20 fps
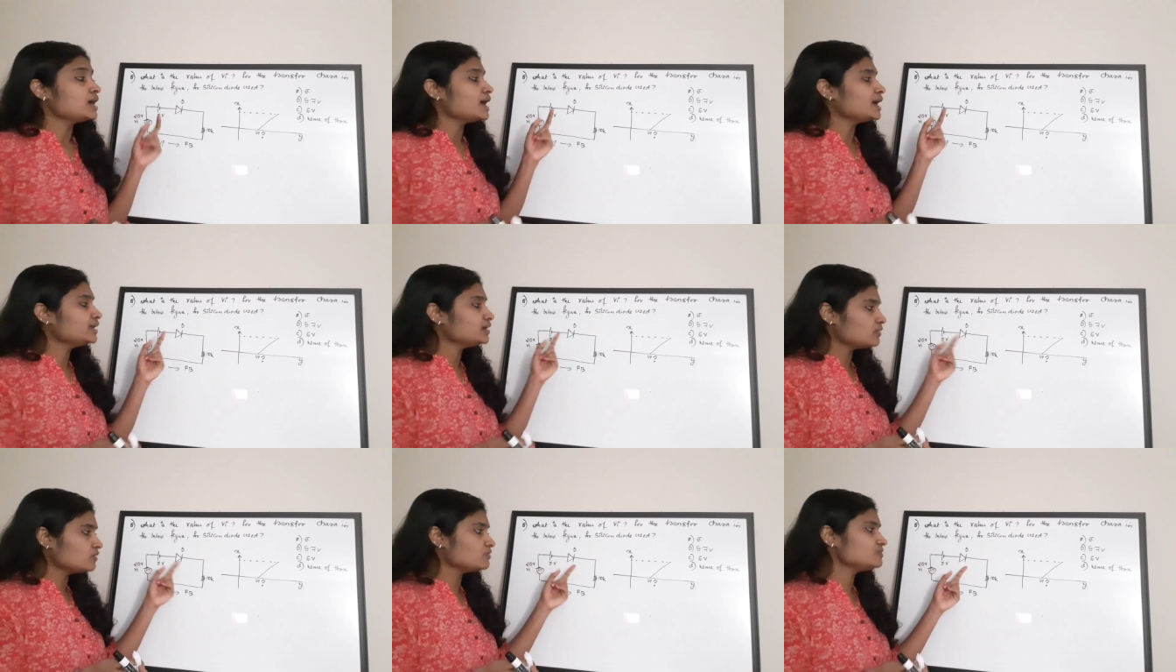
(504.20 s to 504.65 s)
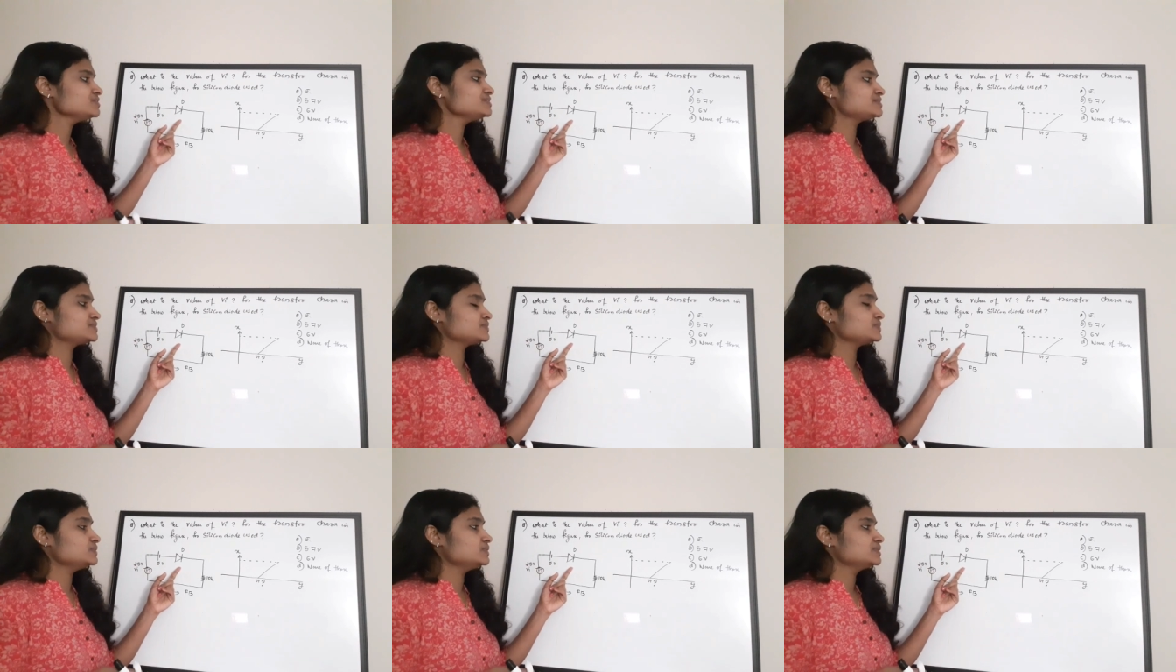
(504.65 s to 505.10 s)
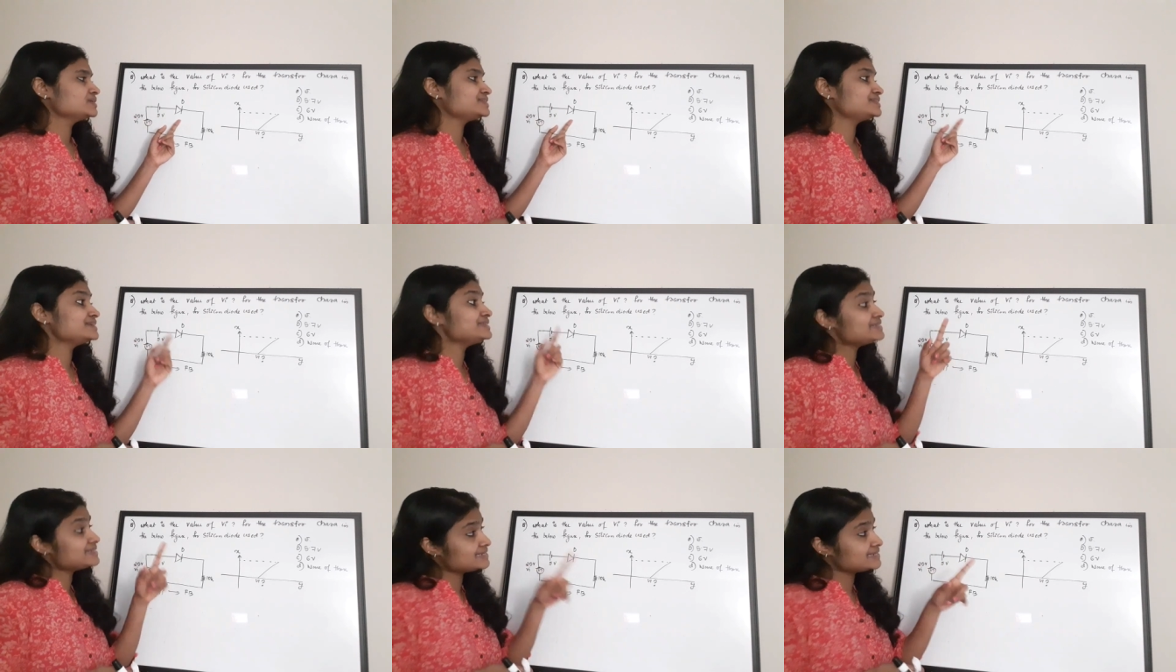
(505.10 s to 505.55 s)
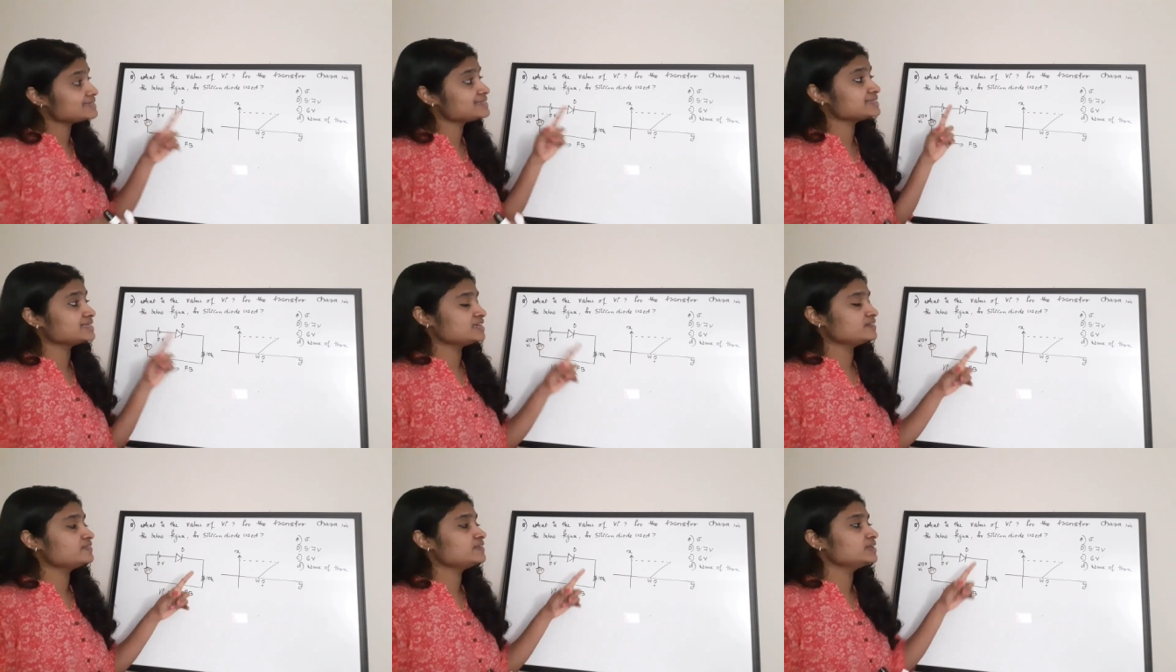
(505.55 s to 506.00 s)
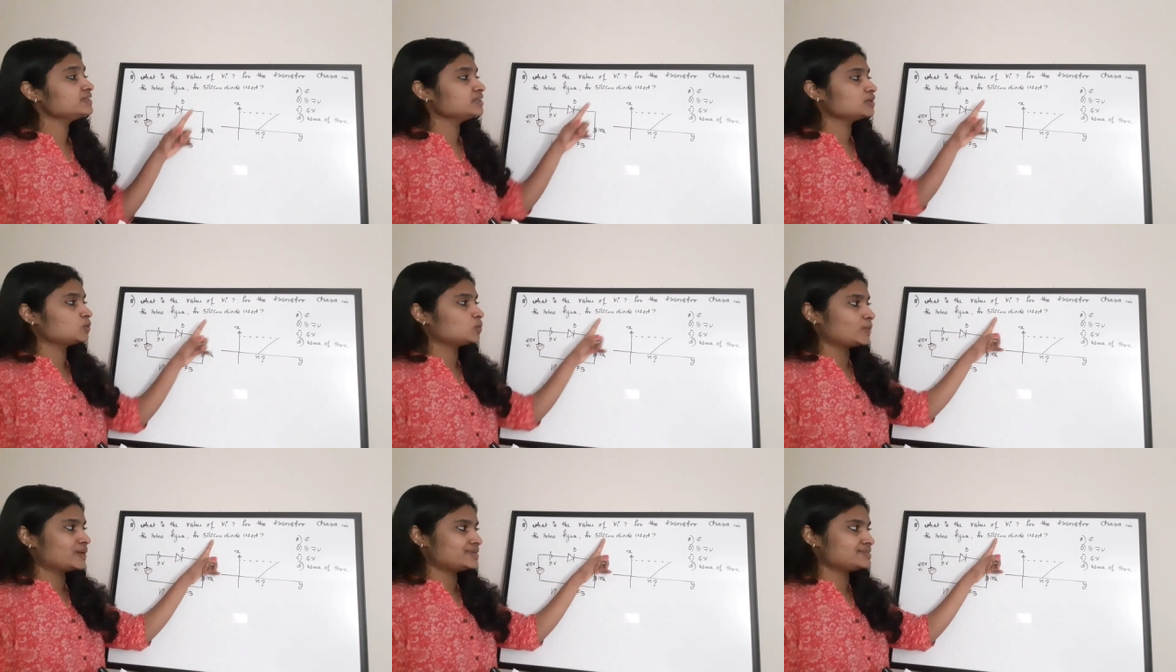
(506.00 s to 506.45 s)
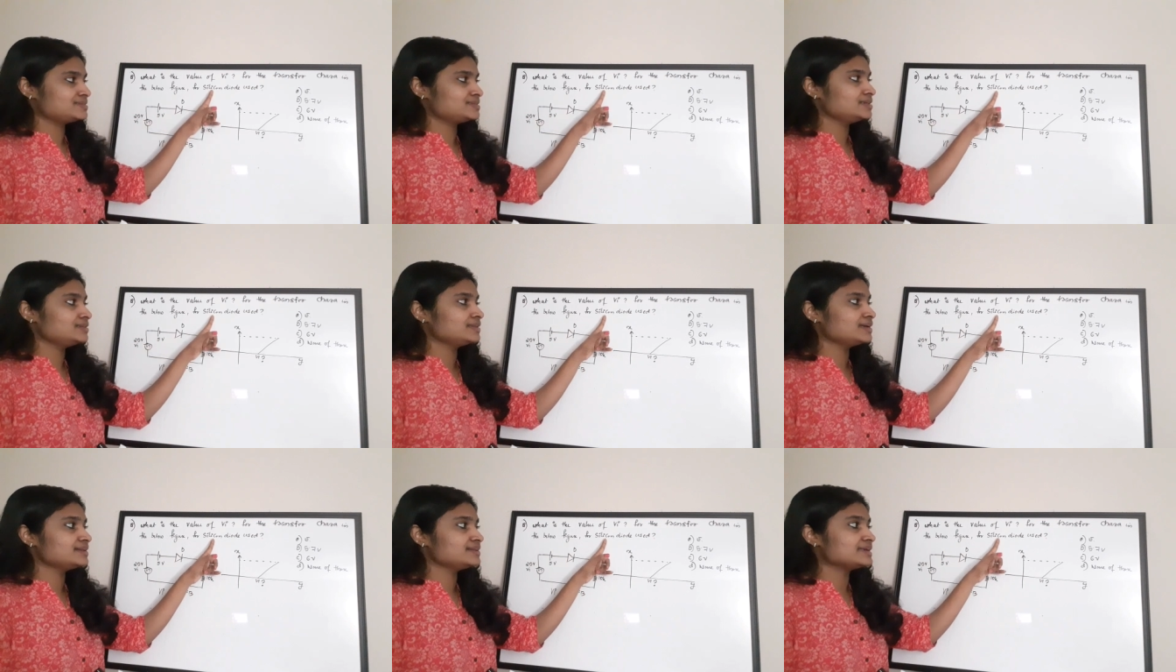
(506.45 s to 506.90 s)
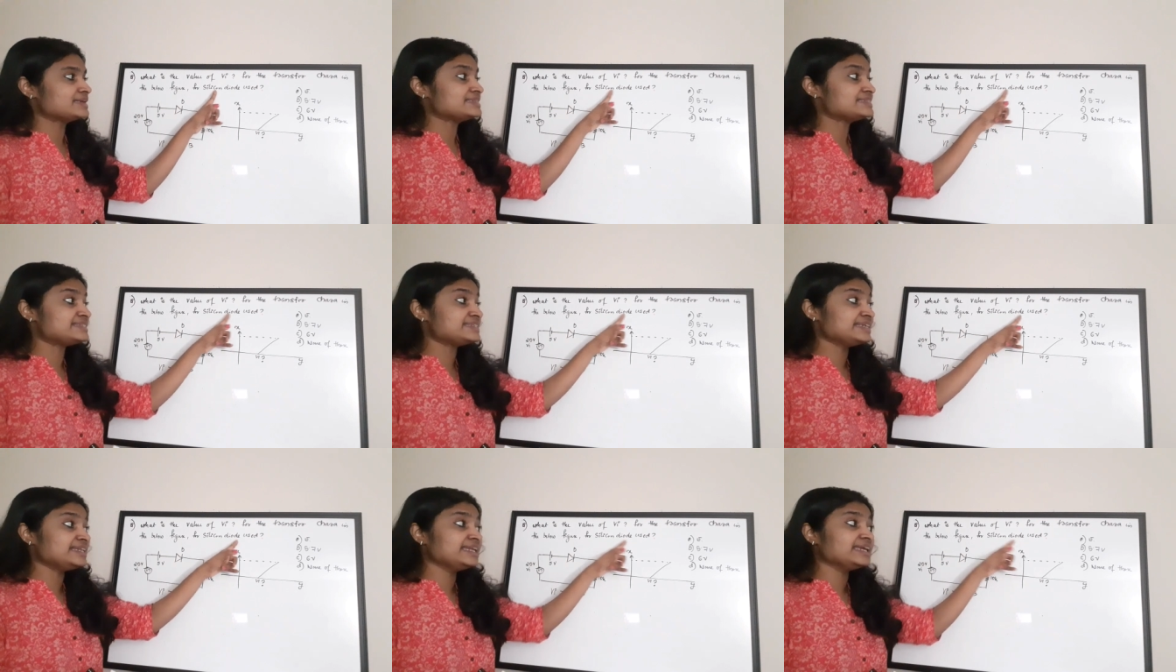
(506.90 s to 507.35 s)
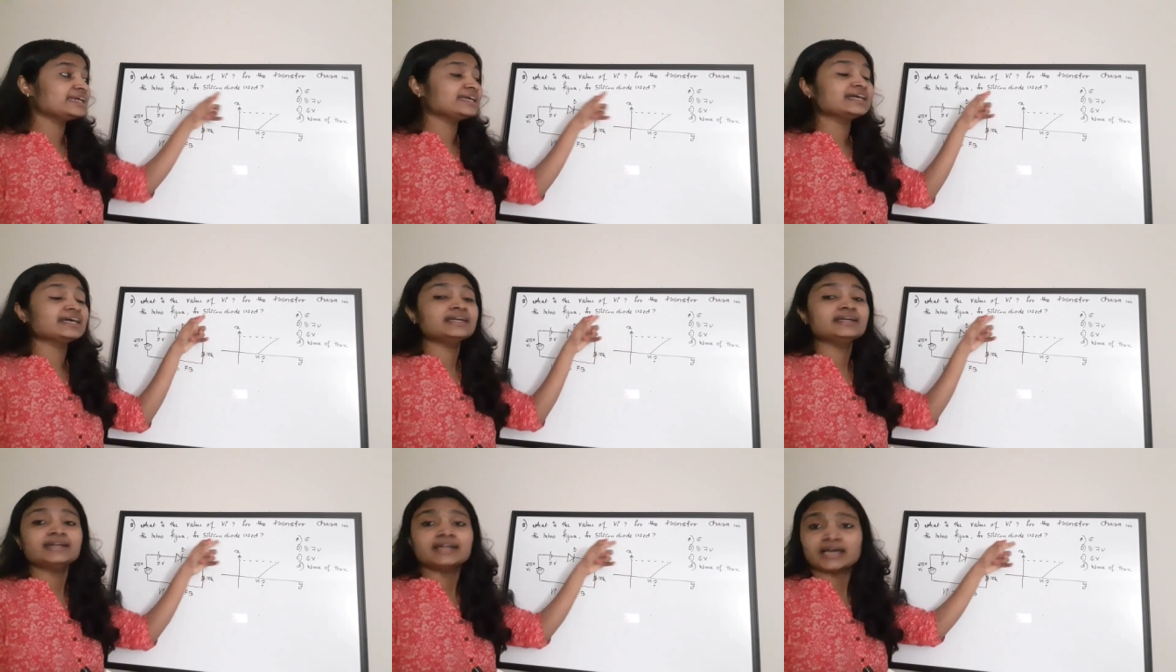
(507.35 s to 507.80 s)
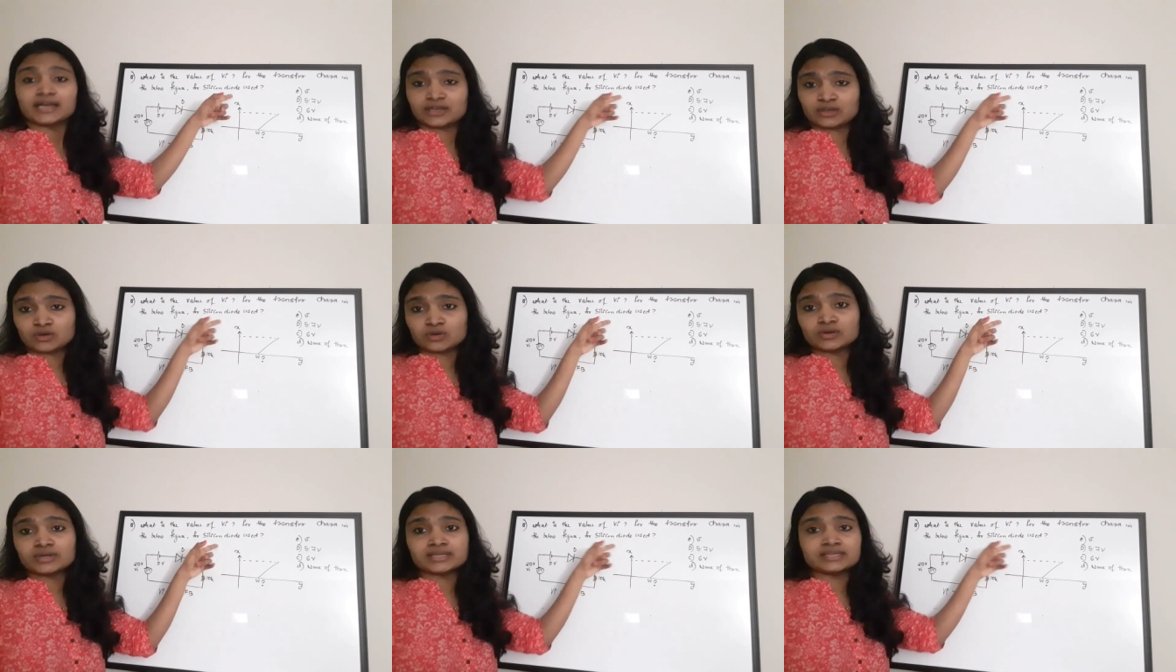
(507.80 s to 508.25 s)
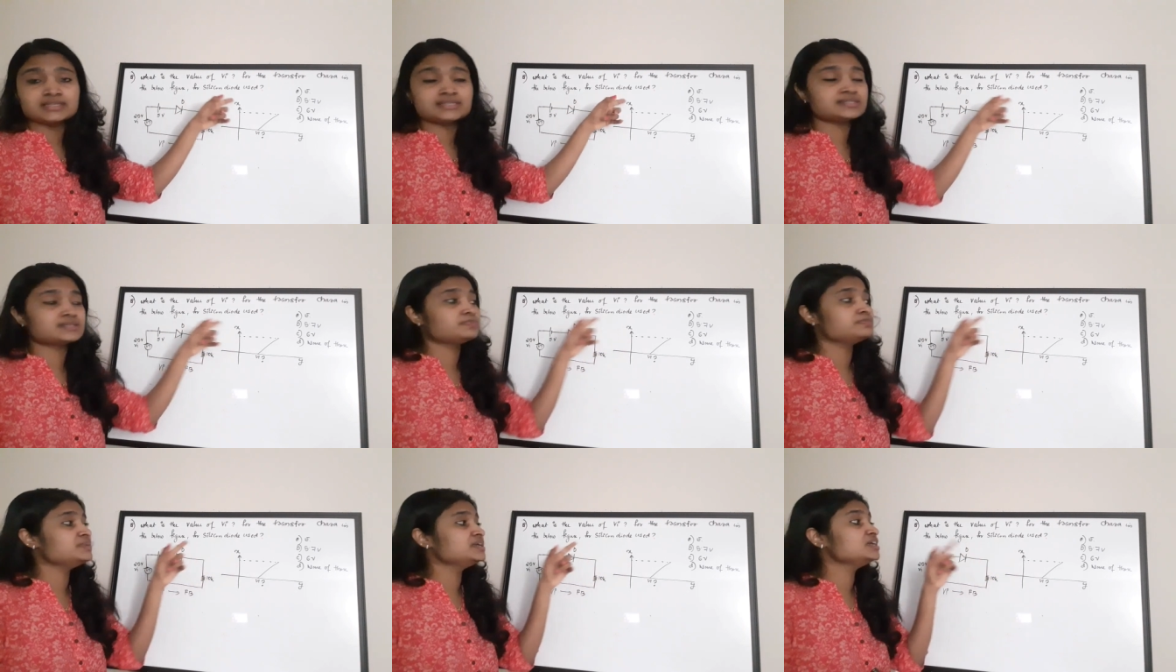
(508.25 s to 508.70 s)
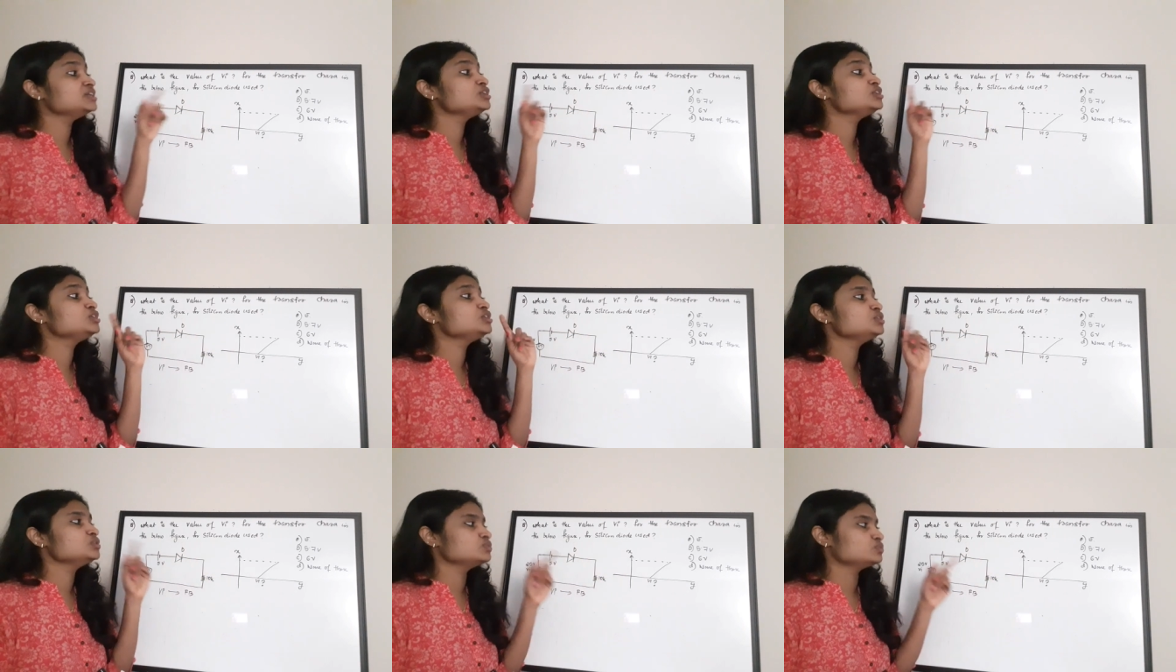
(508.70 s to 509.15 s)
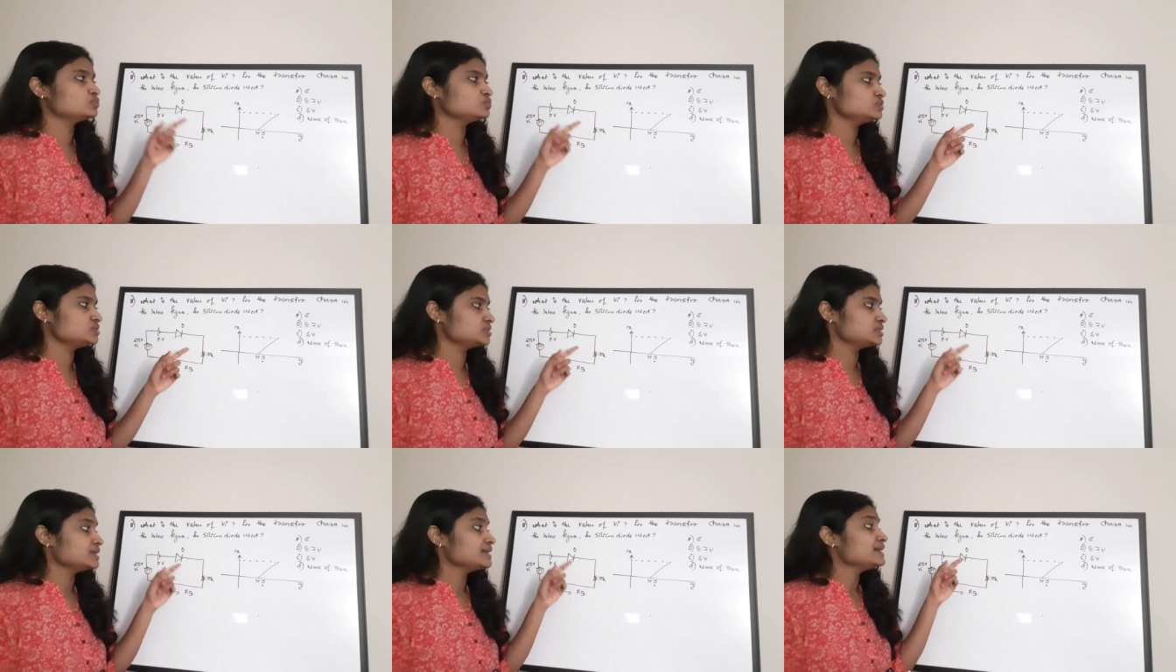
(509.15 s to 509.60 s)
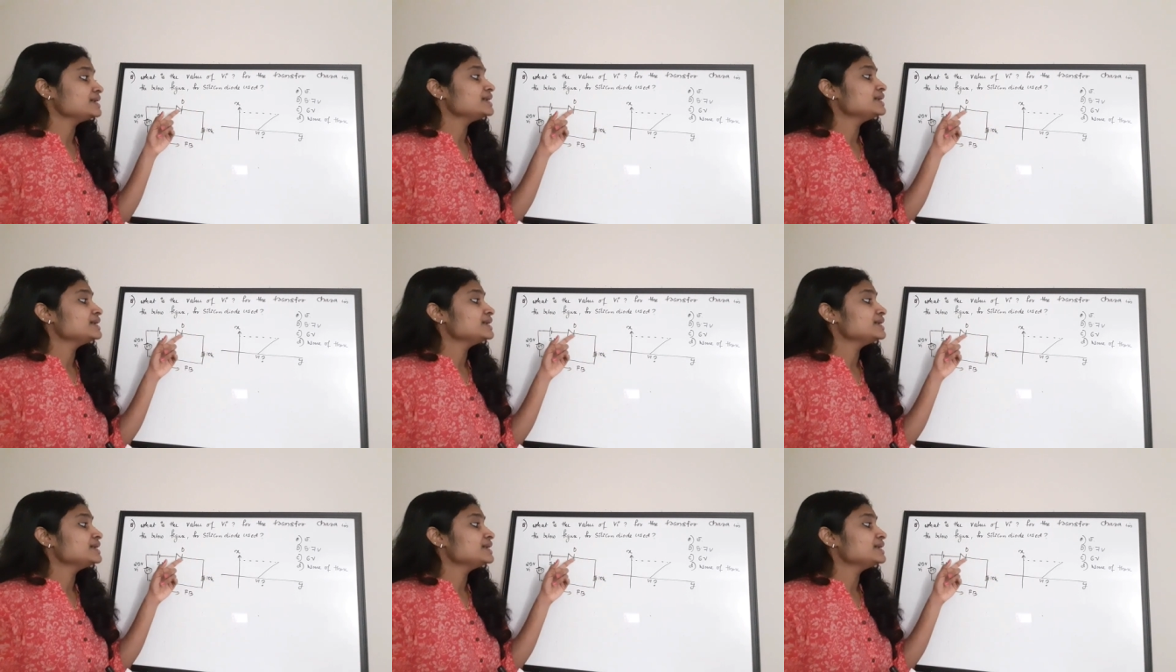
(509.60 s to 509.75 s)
And also, since it is given in the question that silicon diode is being used,